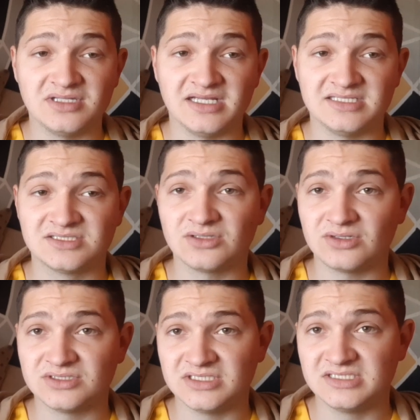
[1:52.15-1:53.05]
their
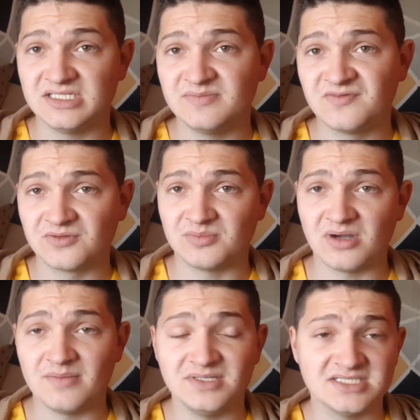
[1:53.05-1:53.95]
starting team for the
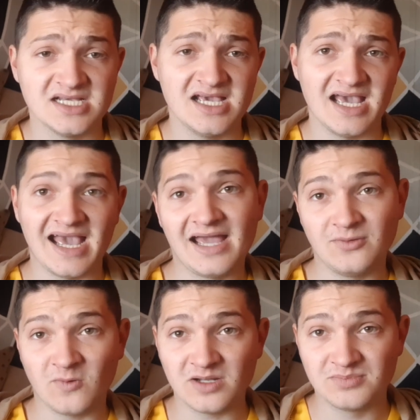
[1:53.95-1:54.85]
Brumbies
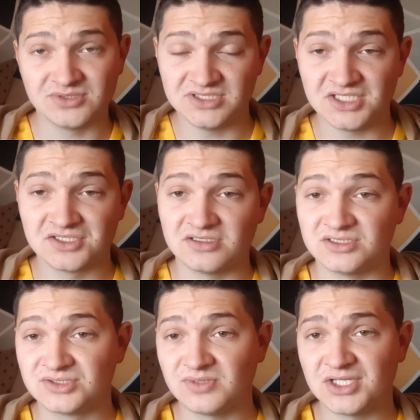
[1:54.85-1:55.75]
and one positional
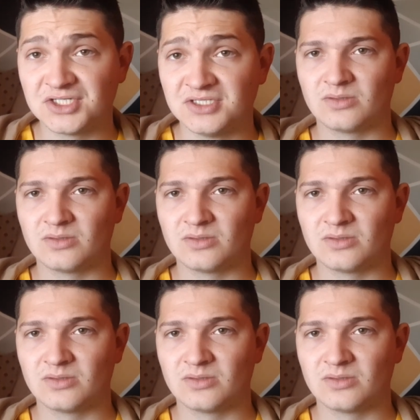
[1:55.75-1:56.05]
switch.